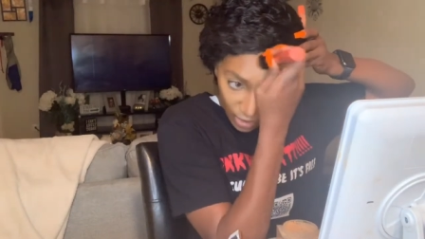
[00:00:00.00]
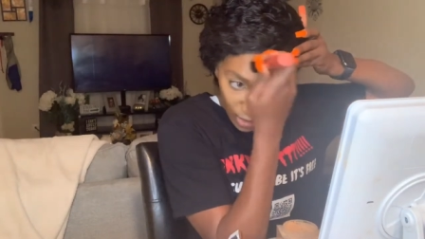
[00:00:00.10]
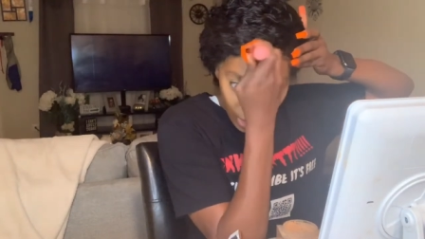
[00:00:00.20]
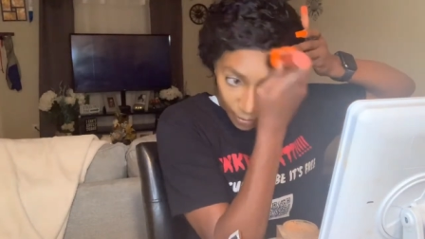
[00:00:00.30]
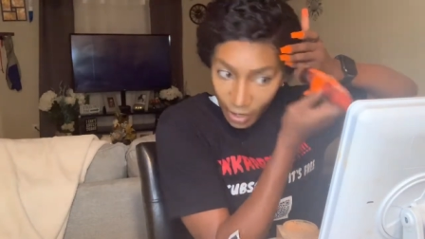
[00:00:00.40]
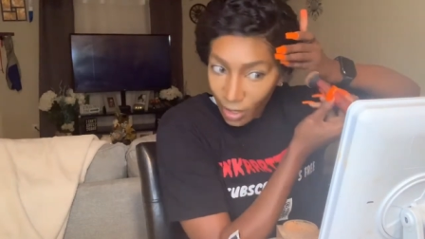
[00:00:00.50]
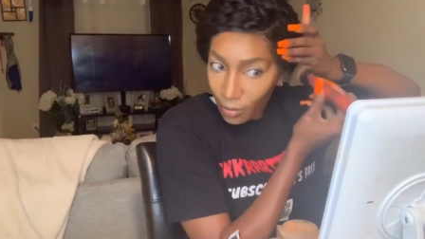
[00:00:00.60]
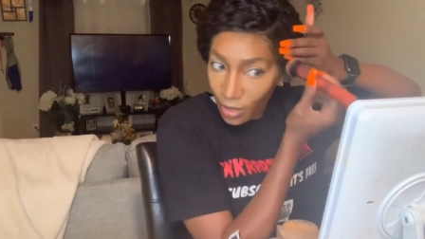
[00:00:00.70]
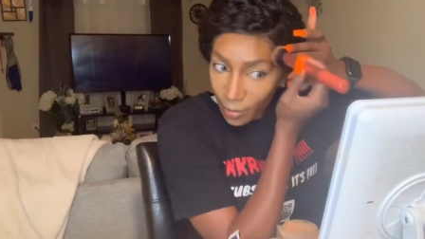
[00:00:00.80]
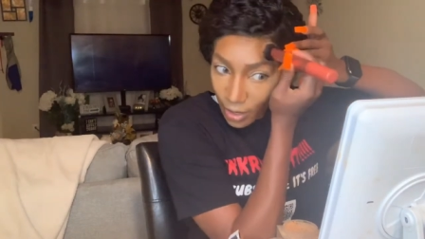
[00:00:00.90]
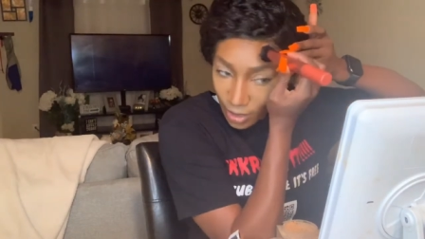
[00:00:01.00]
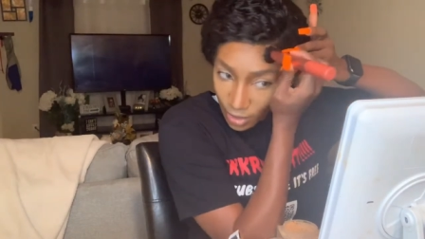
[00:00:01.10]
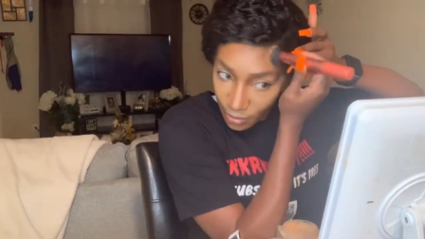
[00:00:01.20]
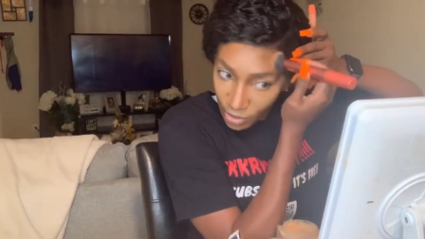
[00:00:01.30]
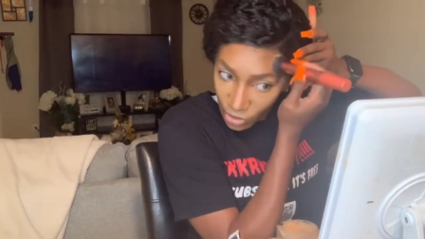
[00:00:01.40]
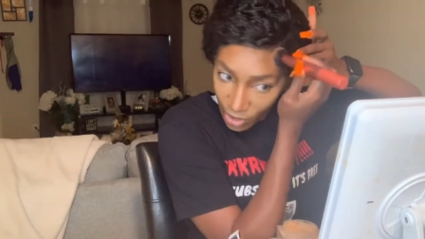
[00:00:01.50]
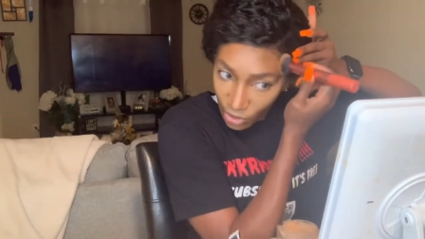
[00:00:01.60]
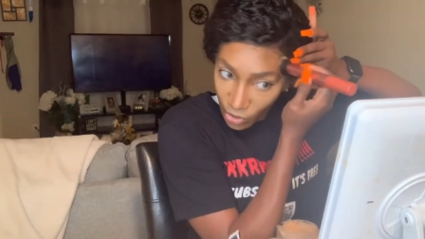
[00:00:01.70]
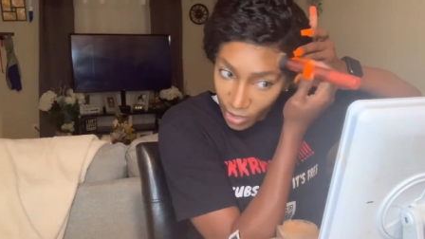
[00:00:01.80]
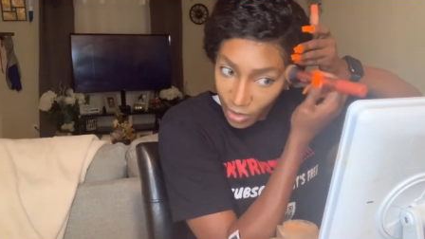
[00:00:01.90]
Somebody gonna be in my comments trying
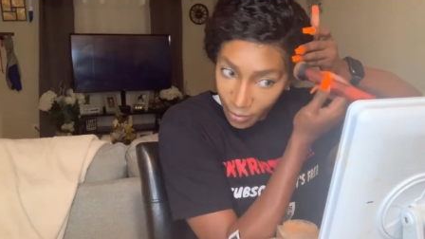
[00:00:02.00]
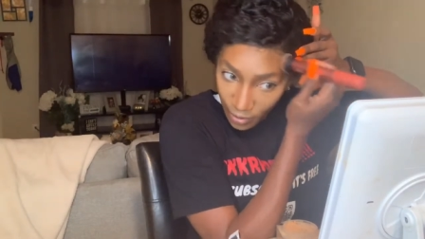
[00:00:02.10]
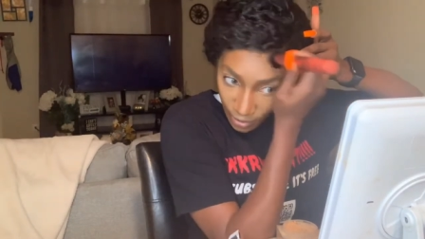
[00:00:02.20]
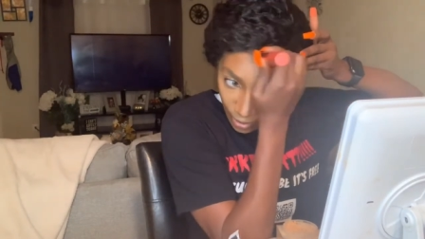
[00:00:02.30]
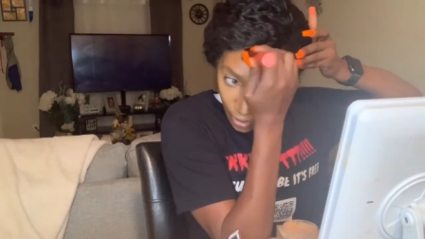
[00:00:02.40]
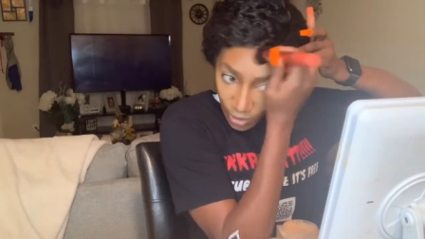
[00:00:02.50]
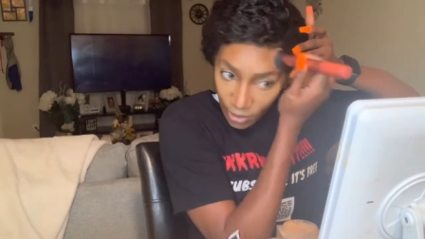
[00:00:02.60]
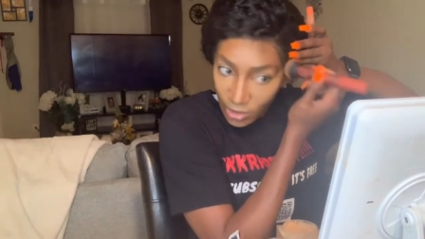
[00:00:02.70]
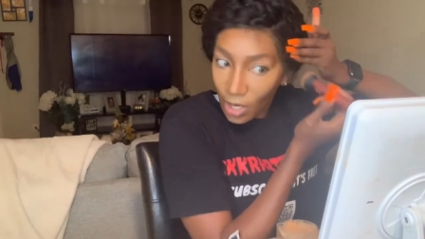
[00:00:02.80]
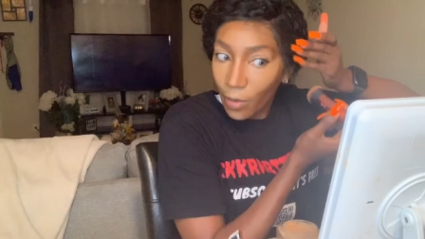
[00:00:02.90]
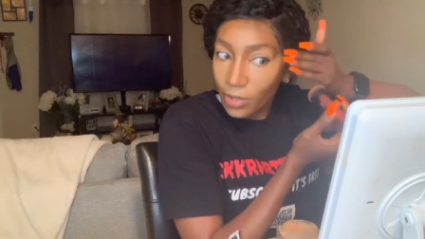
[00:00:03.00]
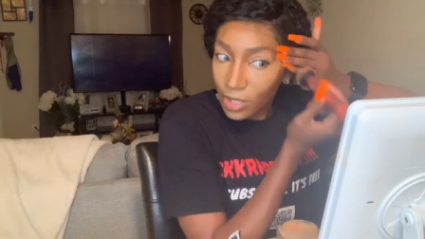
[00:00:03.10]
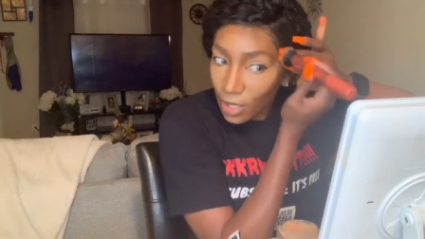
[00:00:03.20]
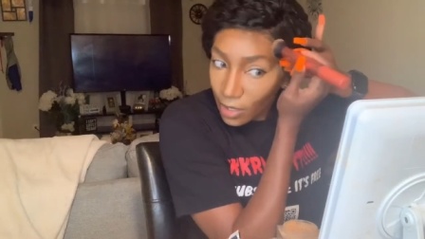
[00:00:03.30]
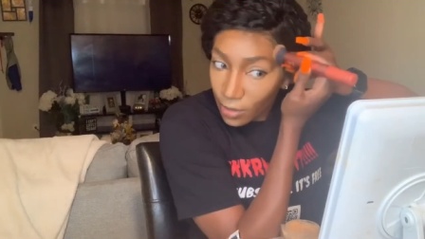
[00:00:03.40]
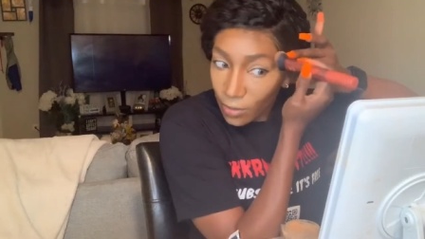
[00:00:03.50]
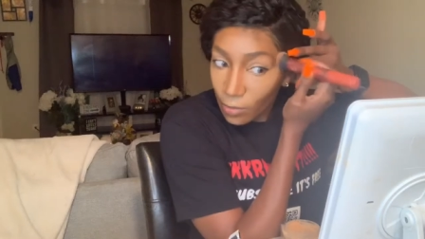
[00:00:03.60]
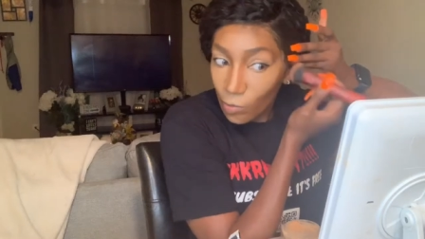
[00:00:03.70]
to drag me. It's always a hater.